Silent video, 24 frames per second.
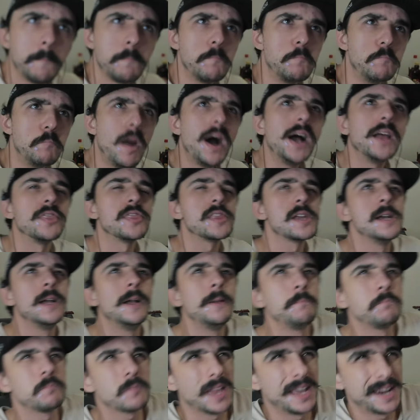month,
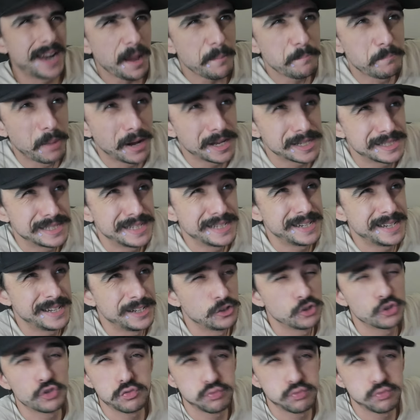and I busted in.